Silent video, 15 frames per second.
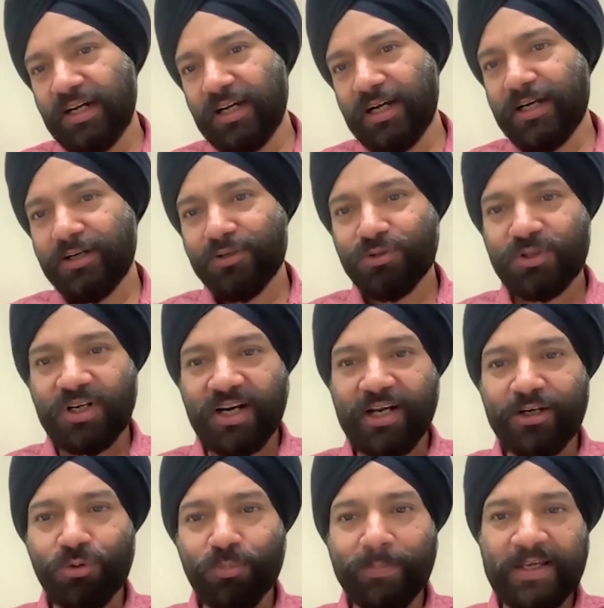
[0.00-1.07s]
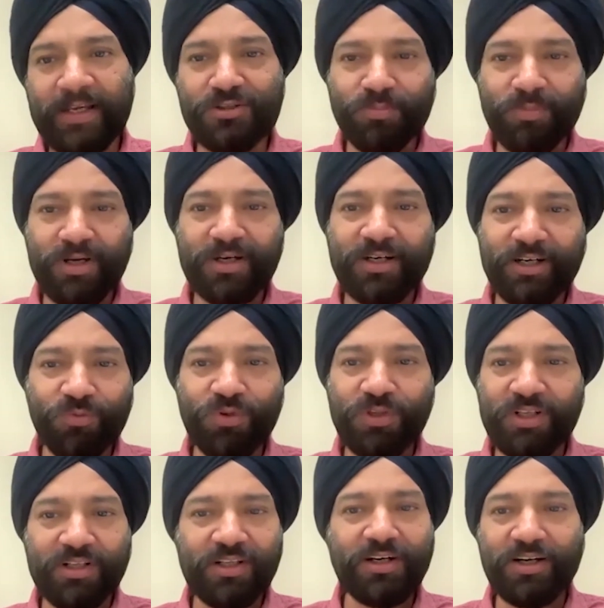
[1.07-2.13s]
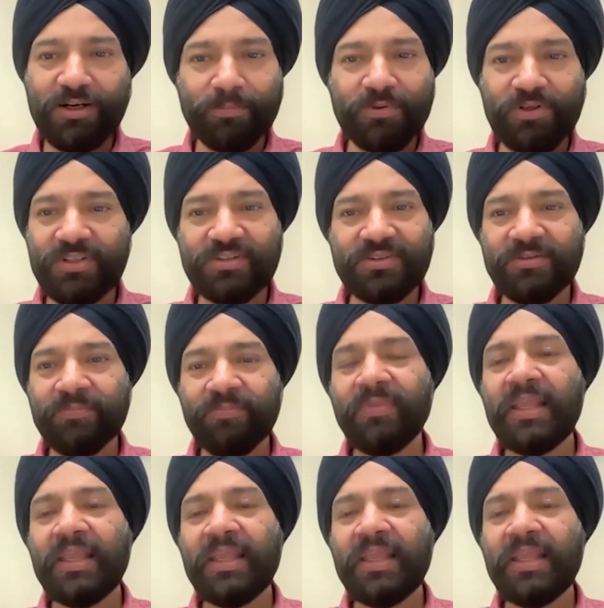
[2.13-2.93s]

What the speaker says: and you try to benchmark it with other companies.